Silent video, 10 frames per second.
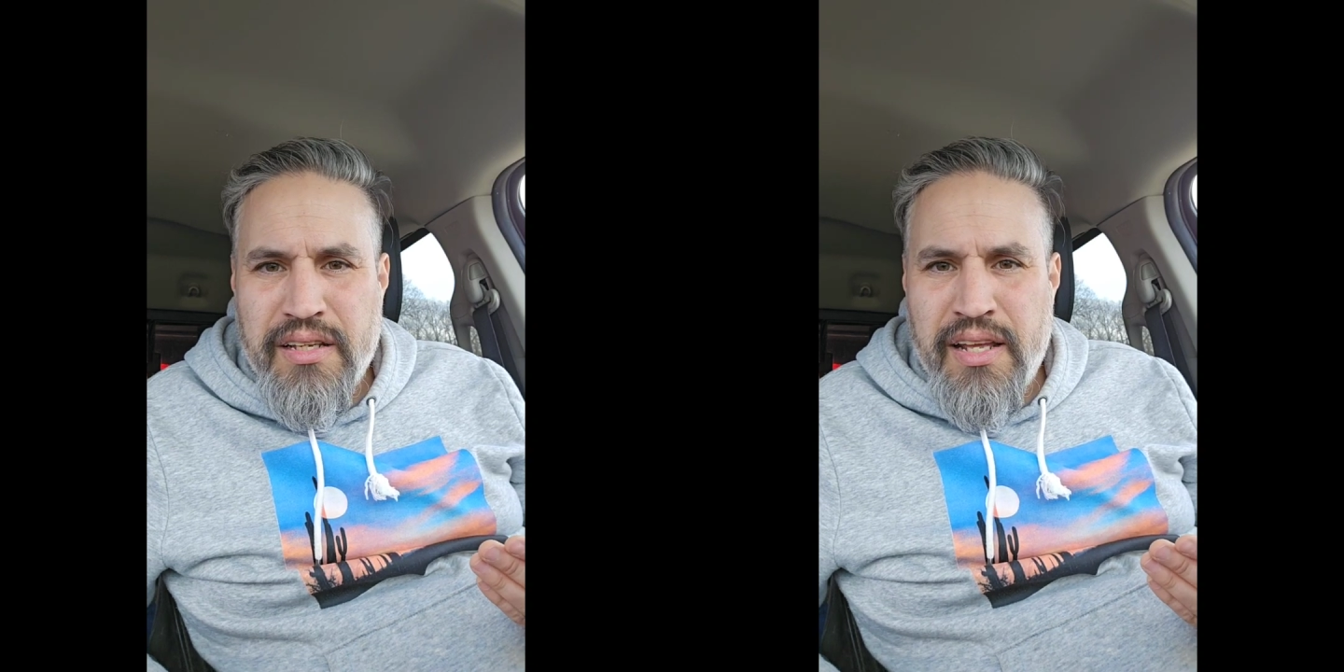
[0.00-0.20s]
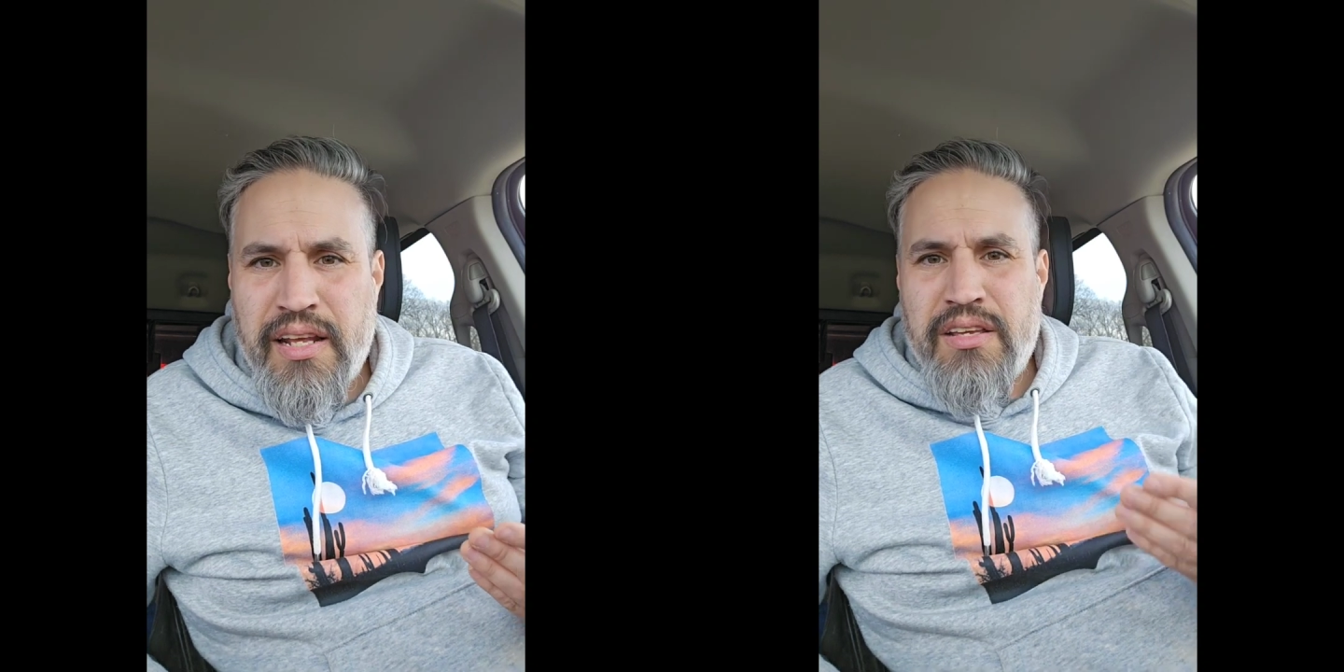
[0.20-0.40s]

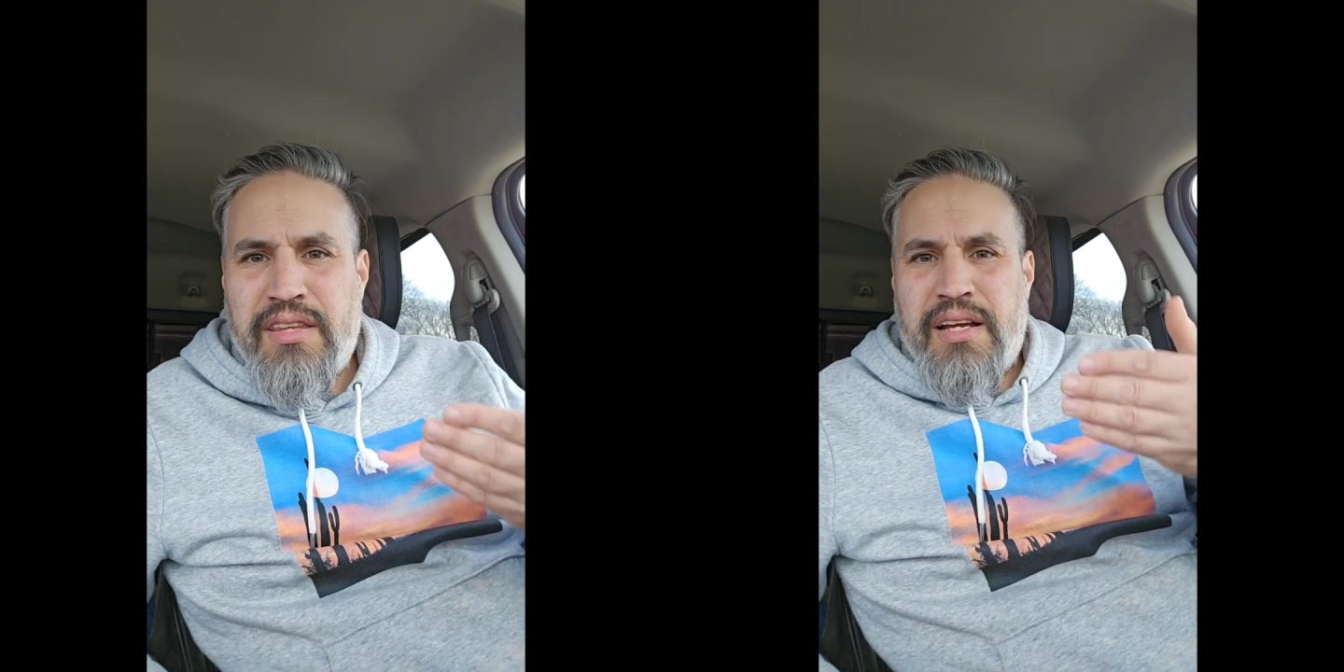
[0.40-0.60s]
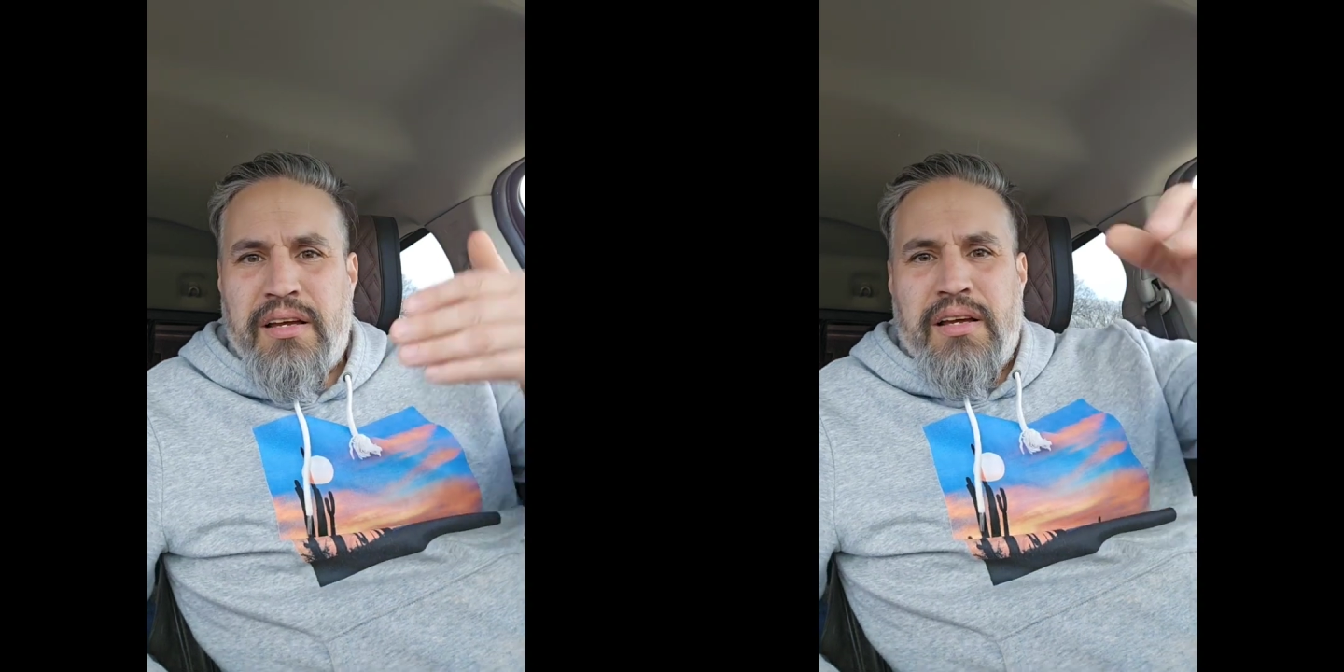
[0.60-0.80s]
And then you
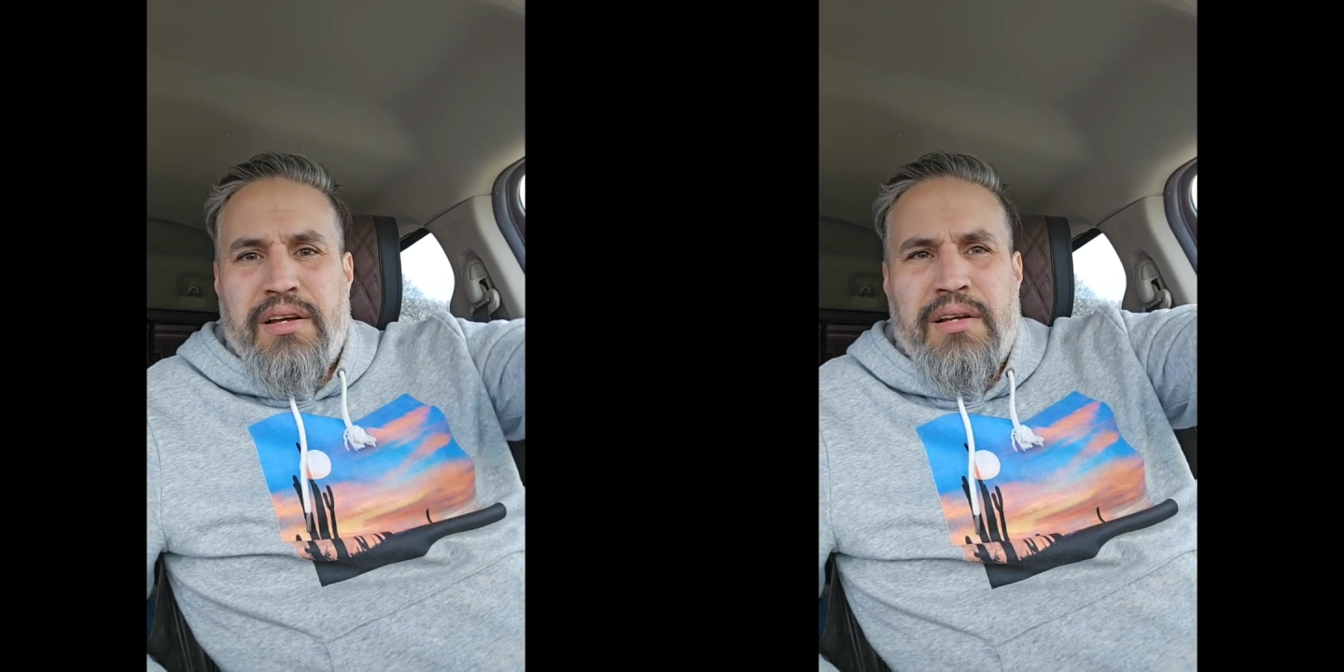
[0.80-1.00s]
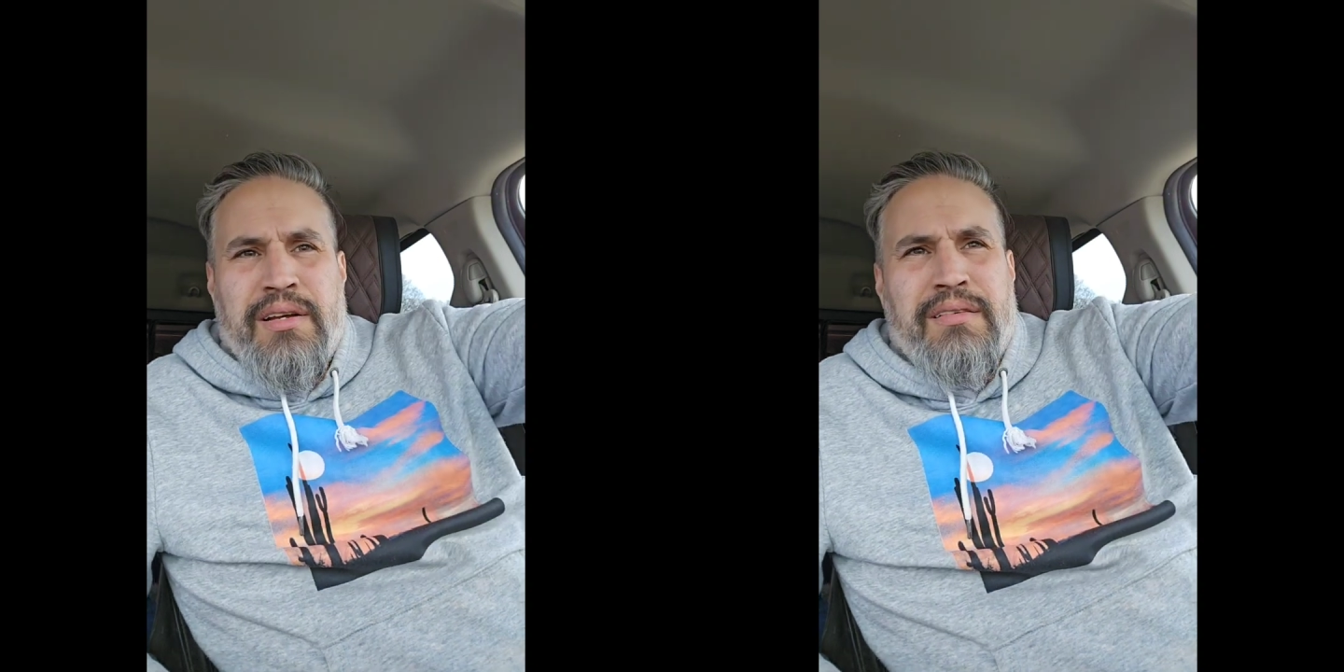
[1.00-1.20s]
think,
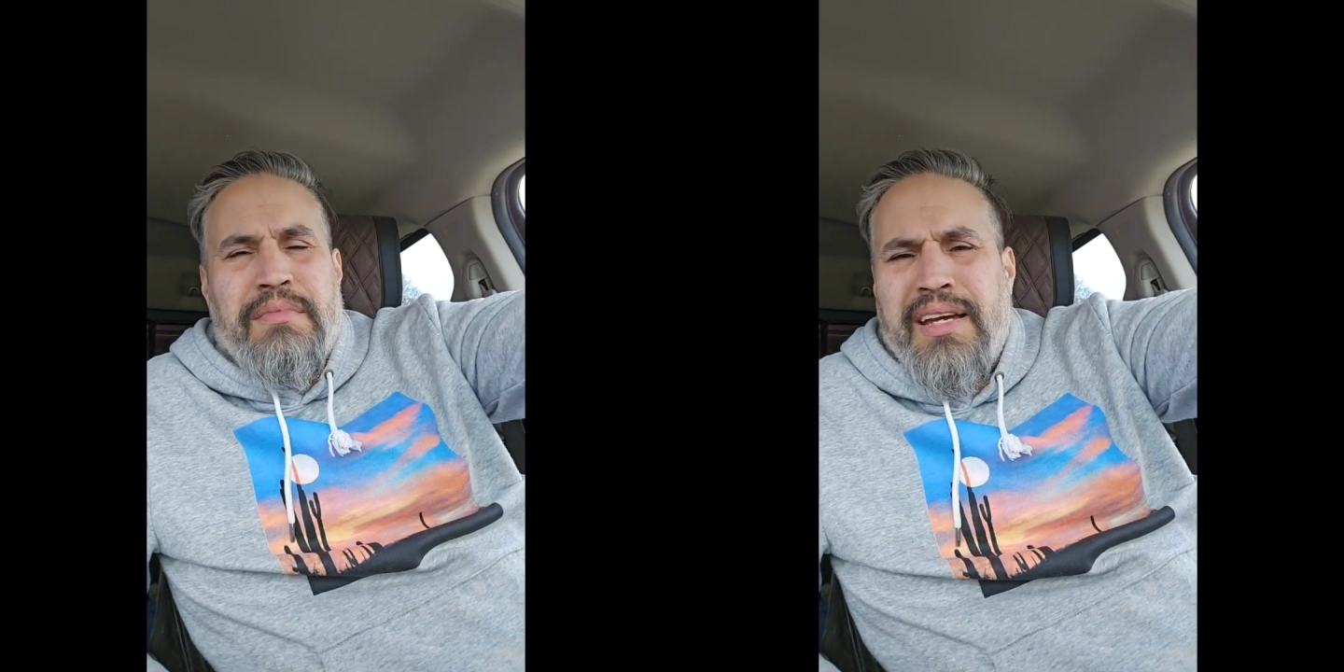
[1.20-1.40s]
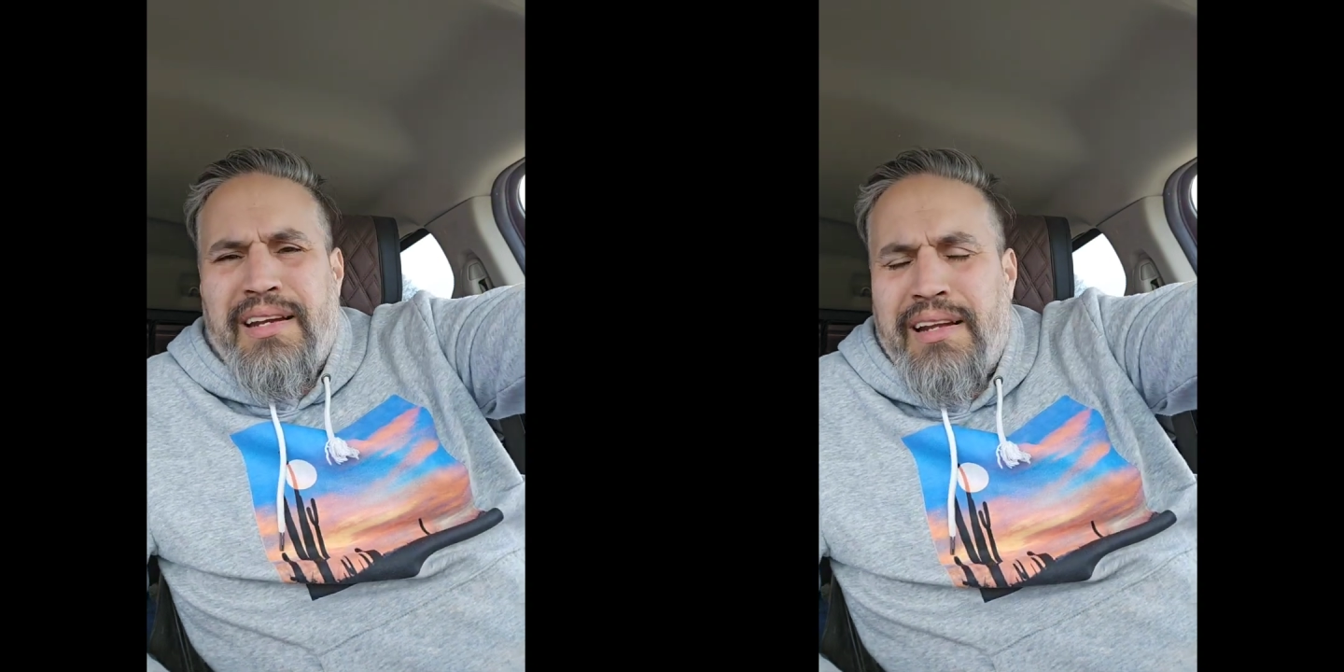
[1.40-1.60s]

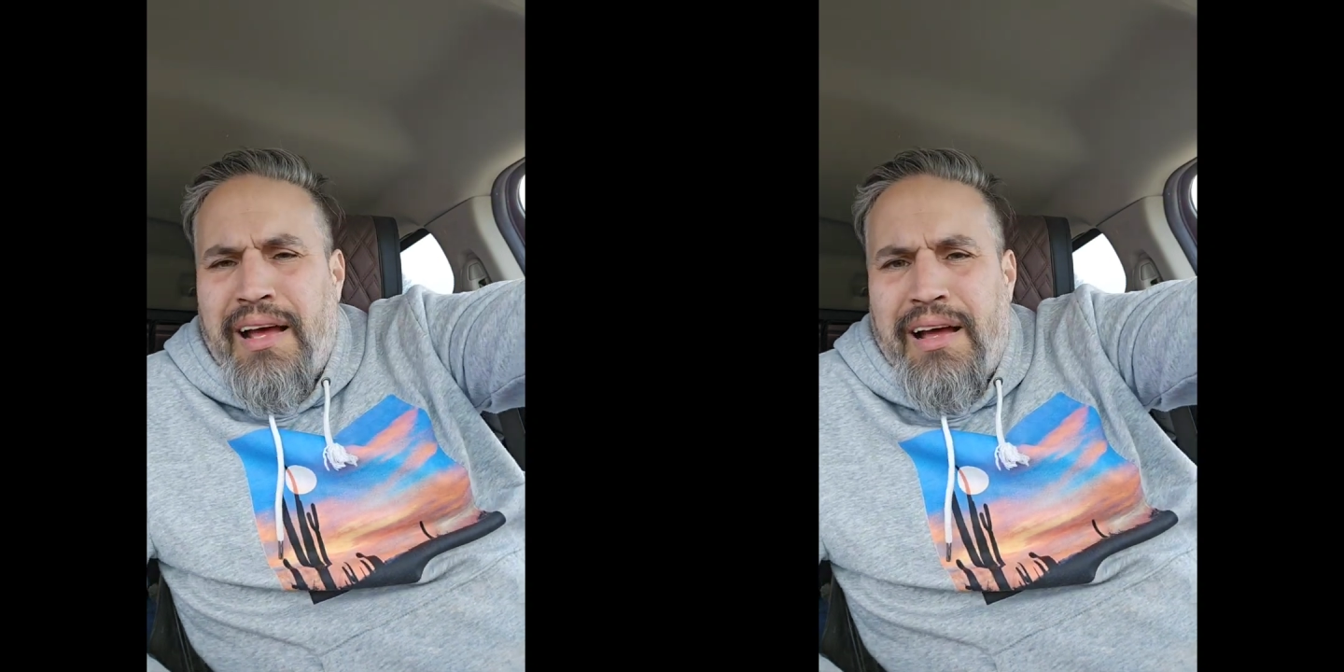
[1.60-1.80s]
man,